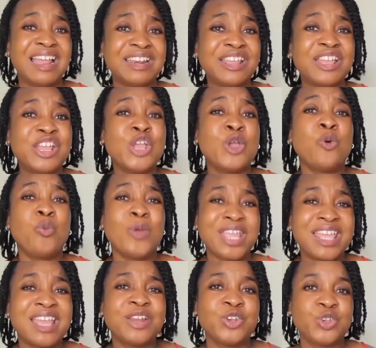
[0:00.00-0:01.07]
and
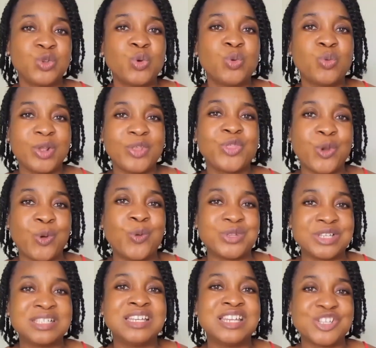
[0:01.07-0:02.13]
we can do without
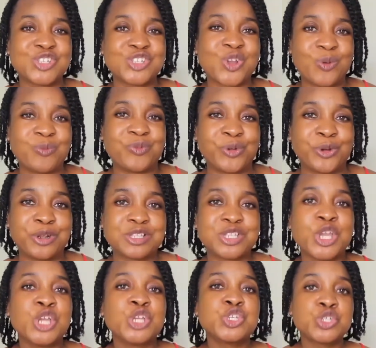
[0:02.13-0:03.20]
the
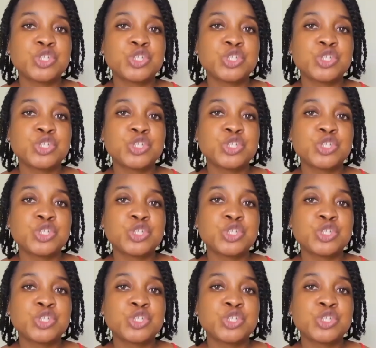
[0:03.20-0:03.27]
discomfort.